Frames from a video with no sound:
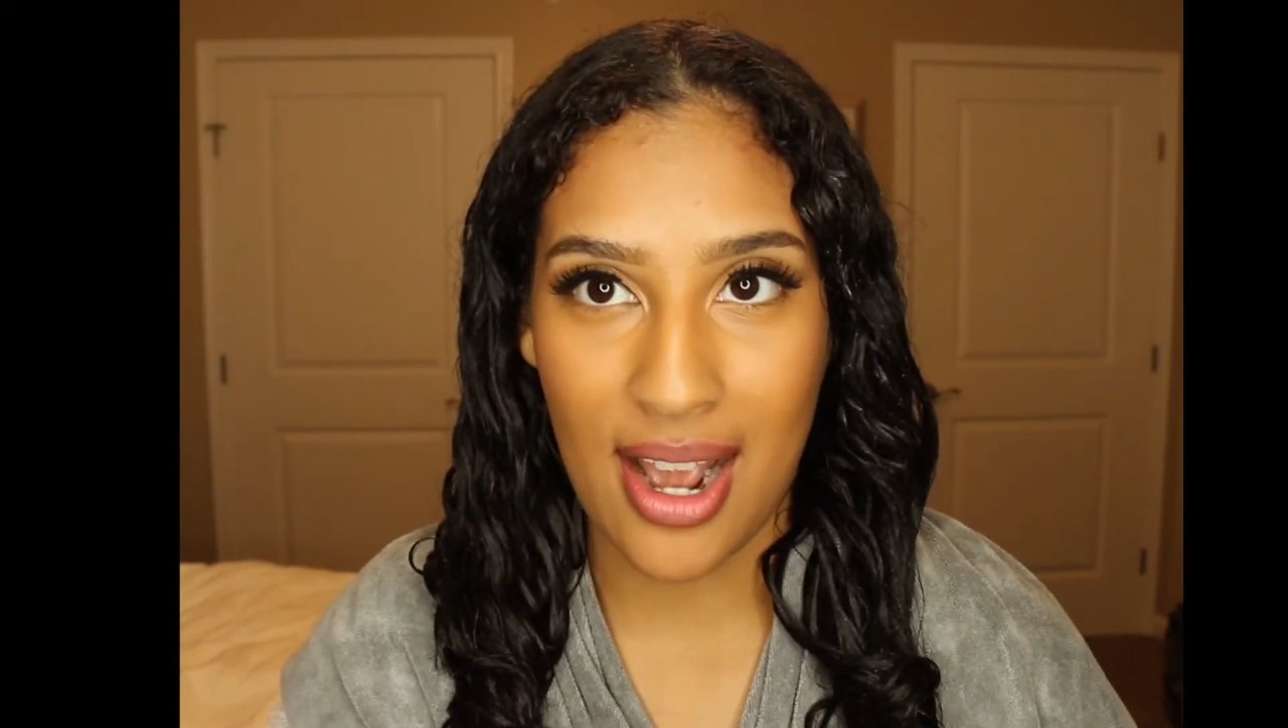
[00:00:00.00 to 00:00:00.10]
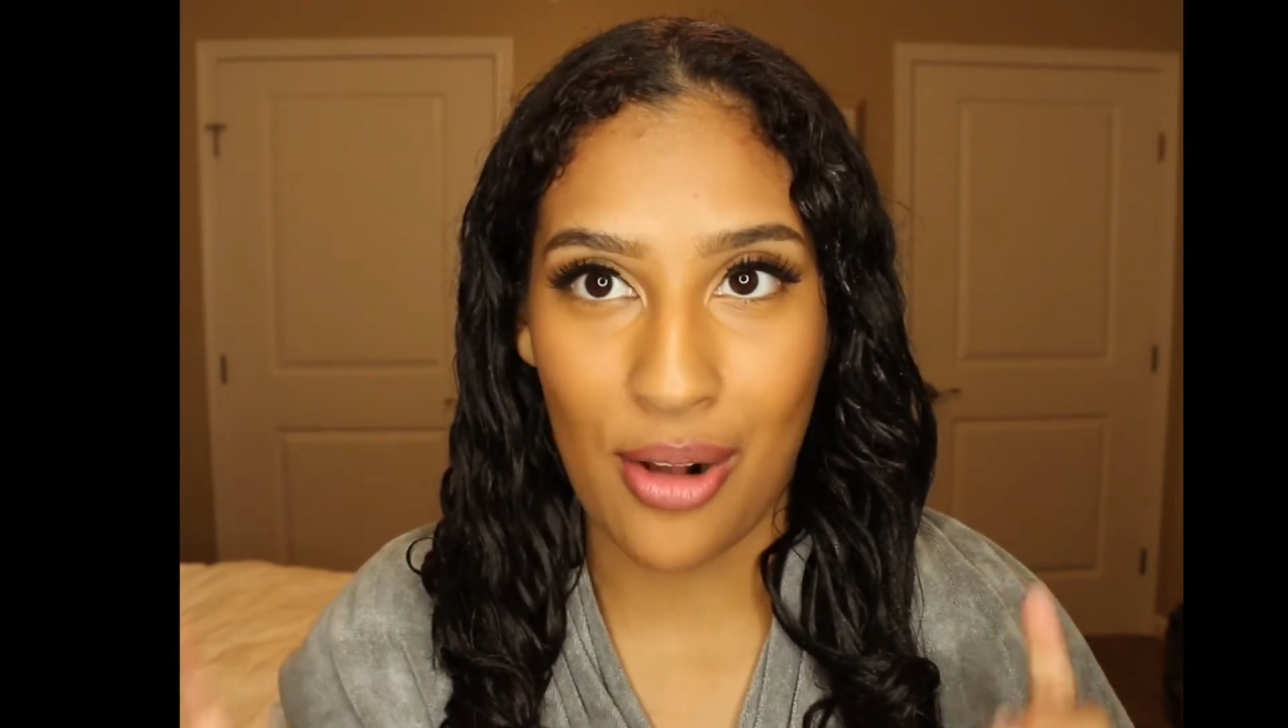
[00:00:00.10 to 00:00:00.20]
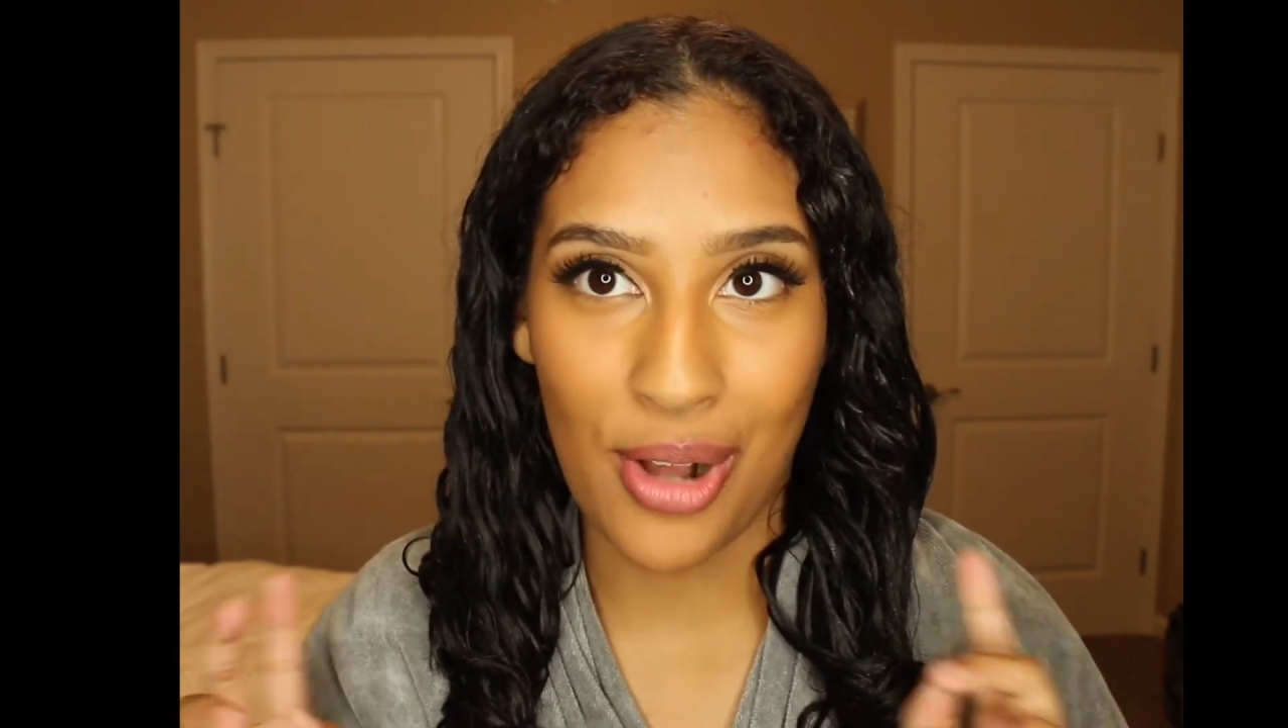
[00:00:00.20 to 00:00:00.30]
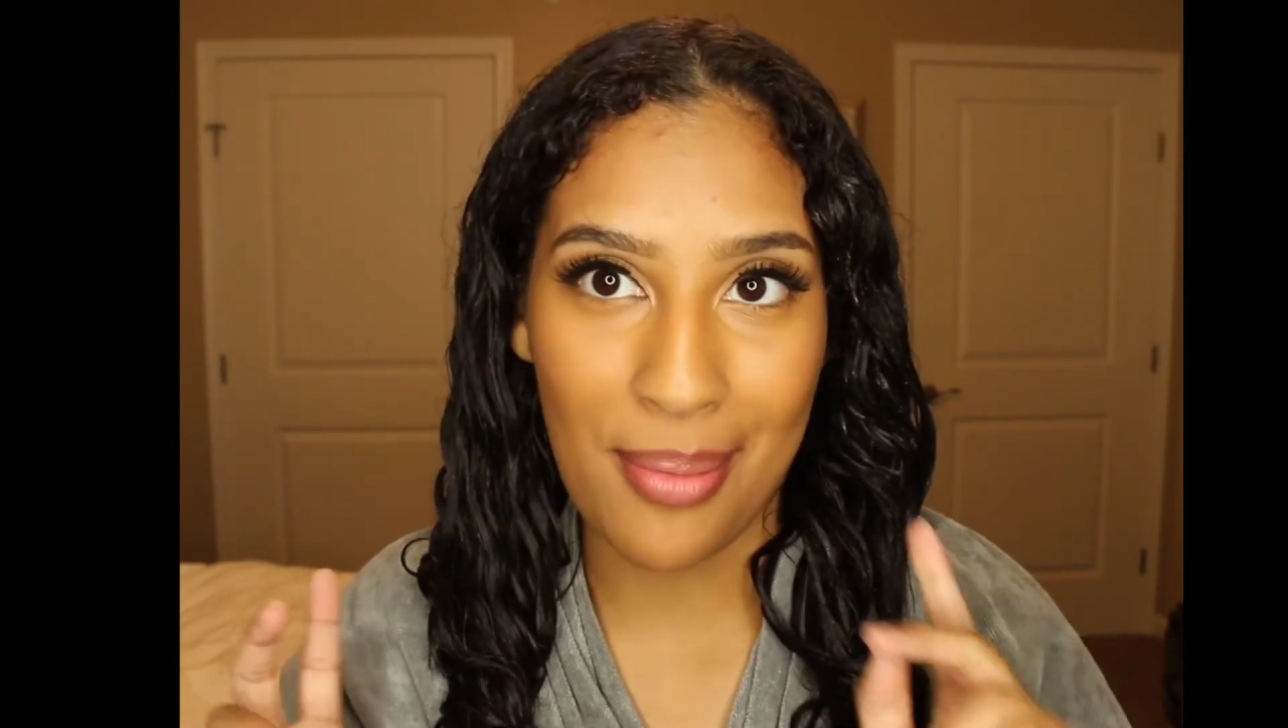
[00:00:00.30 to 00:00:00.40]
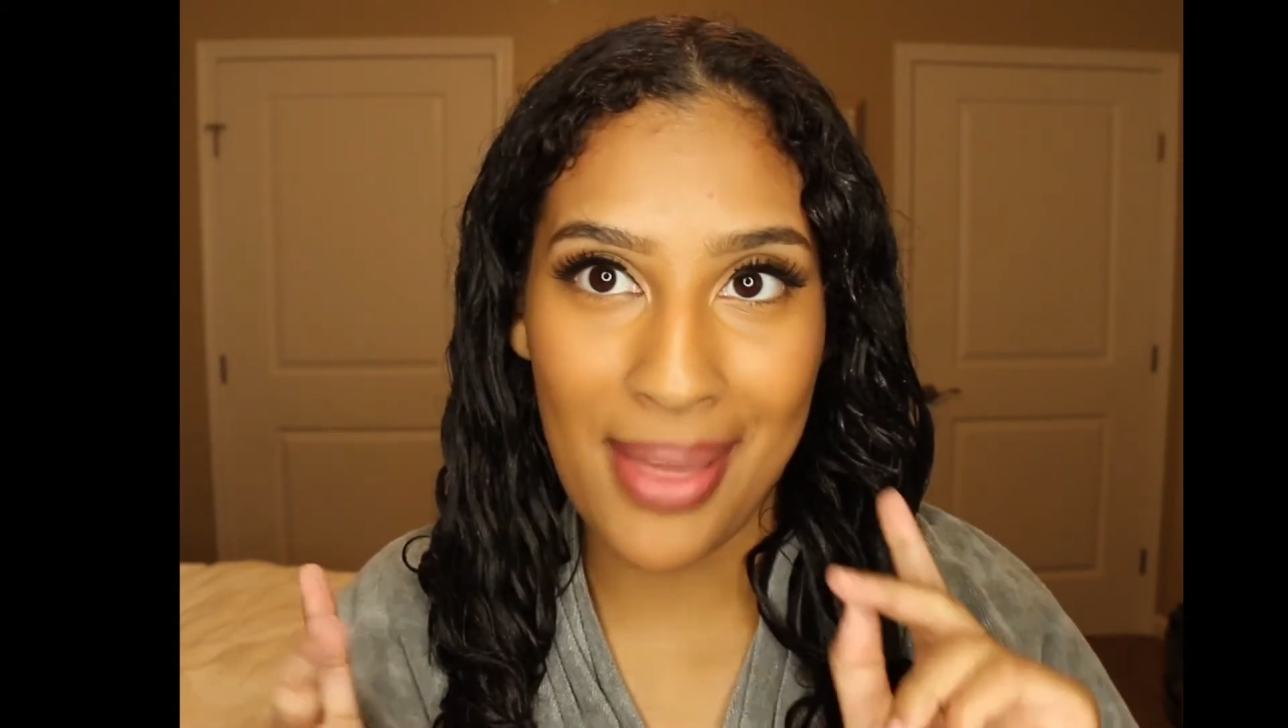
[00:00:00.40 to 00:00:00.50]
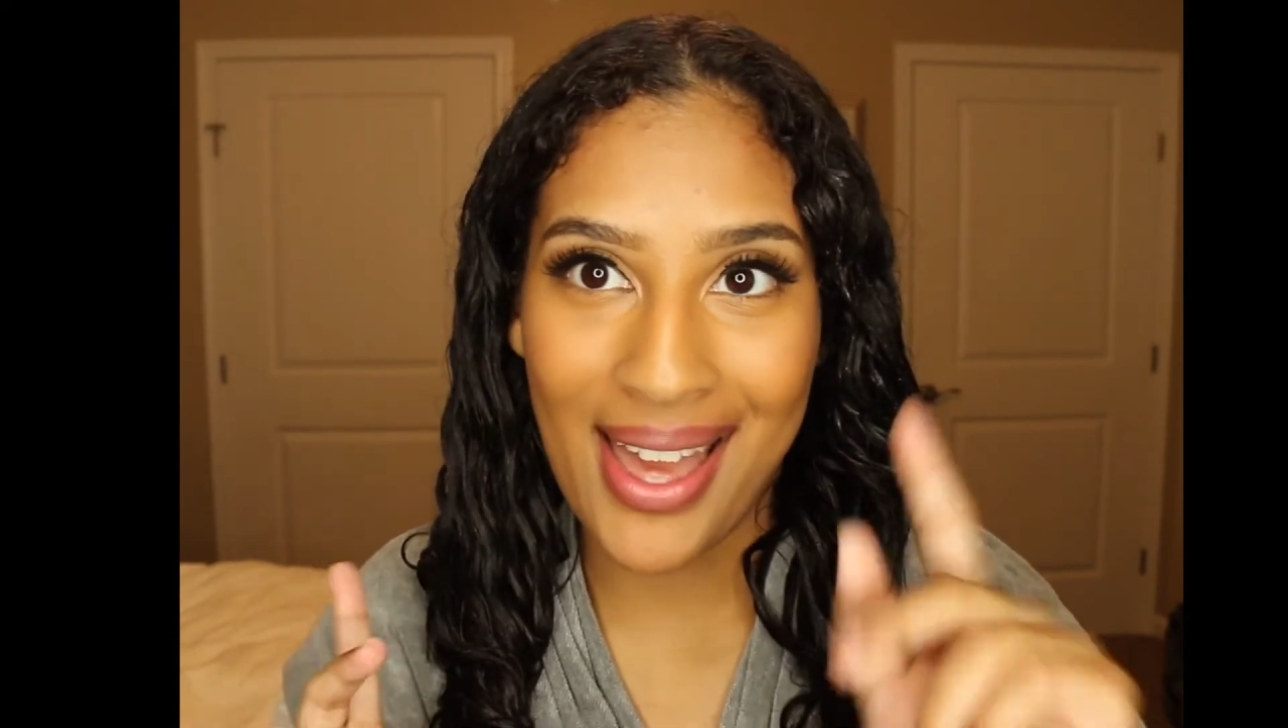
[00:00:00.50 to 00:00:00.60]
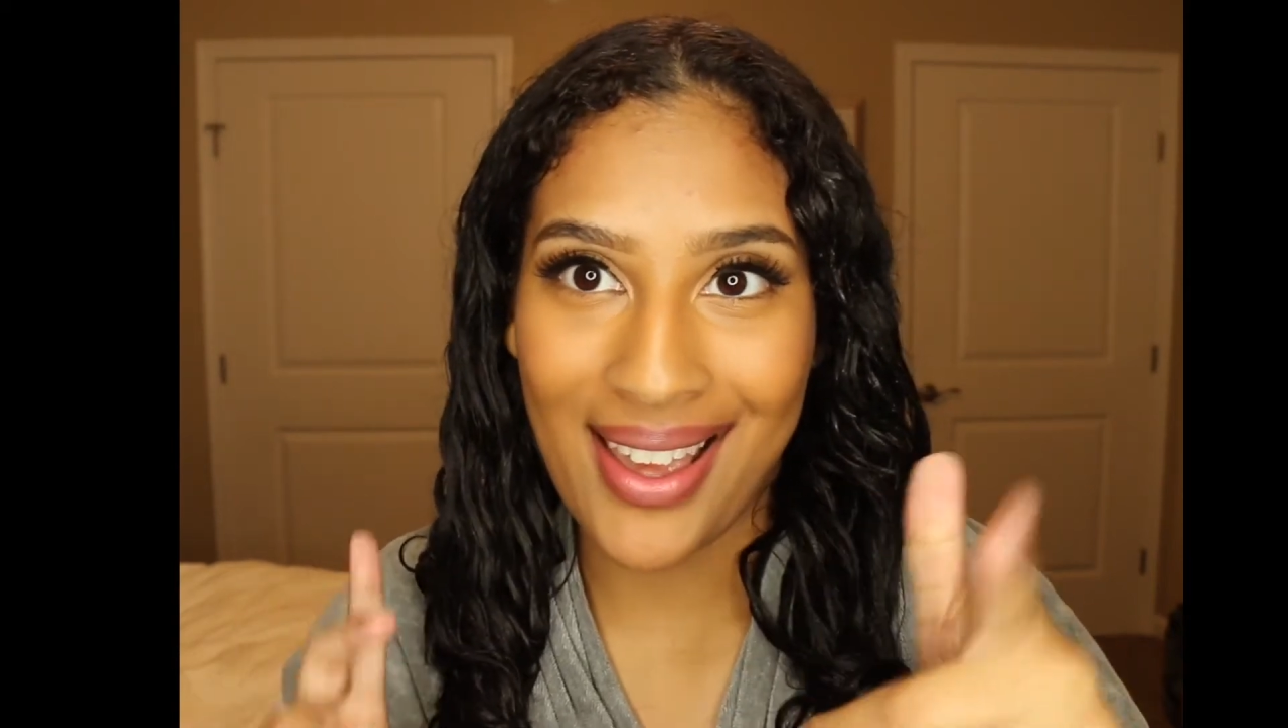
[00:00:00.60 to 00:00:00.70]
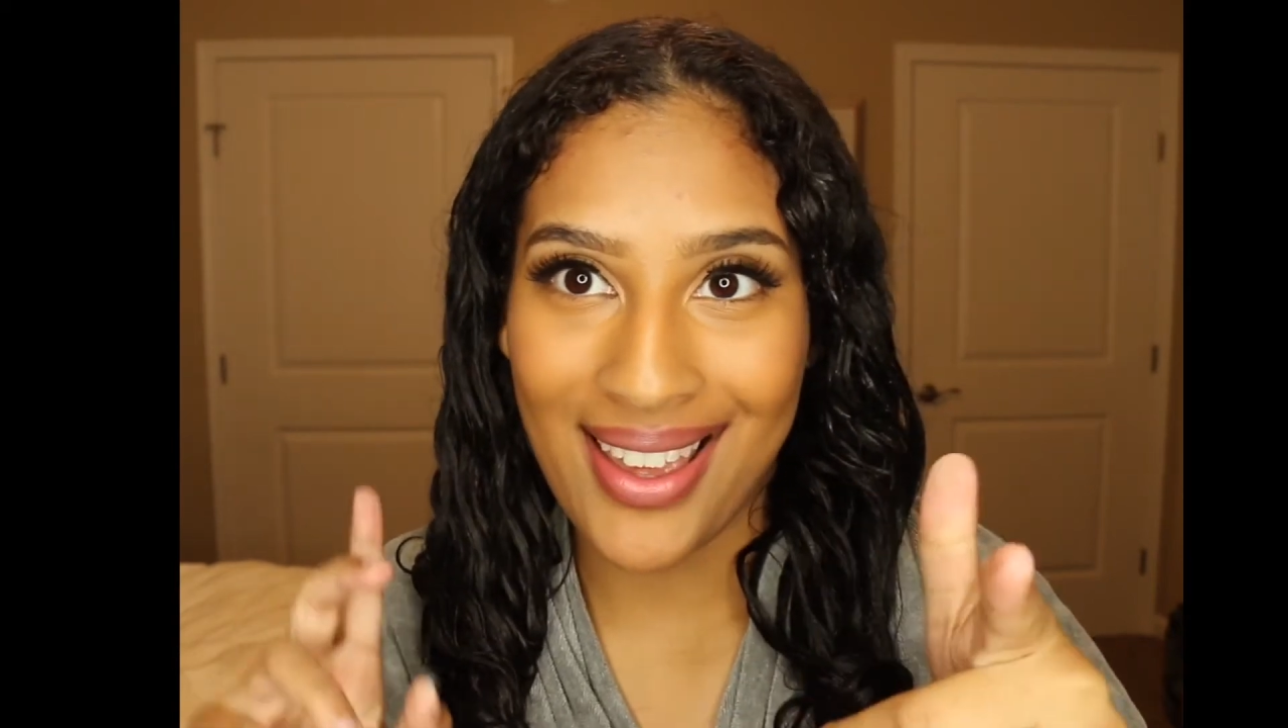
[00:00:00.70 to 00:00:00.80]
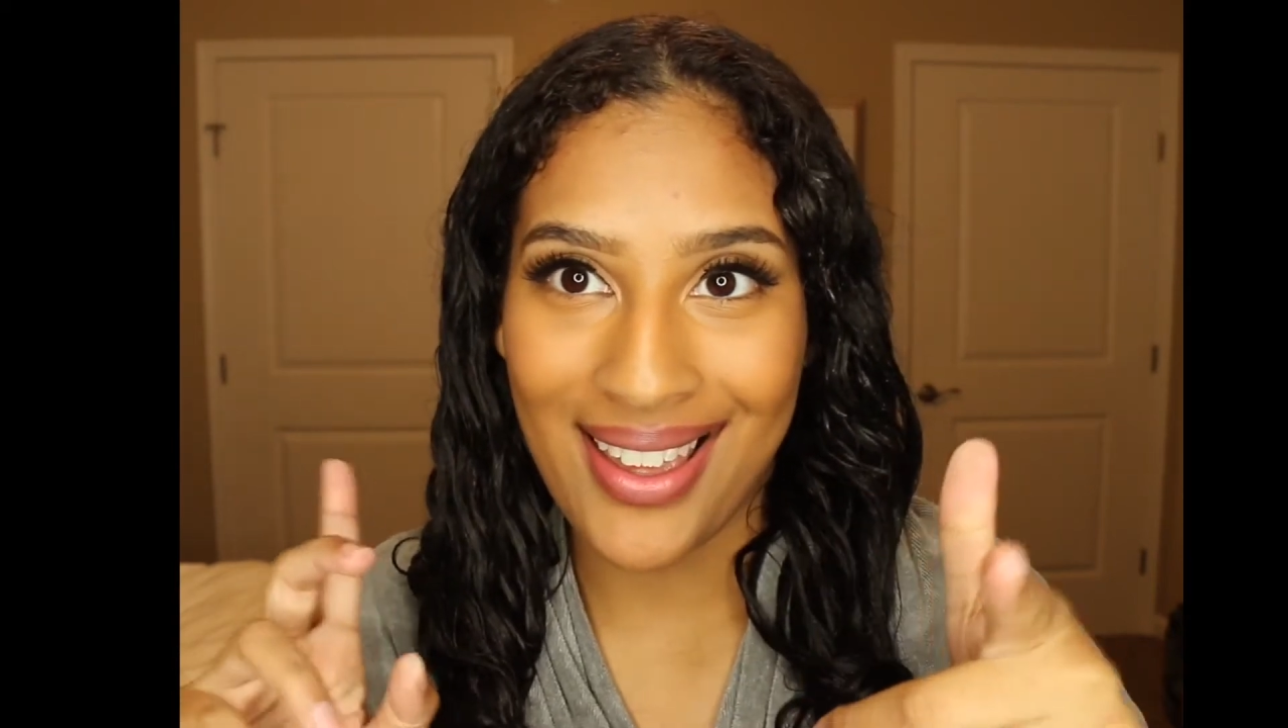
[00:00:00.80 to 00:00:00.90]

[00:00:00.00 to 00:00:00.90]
I'll come back.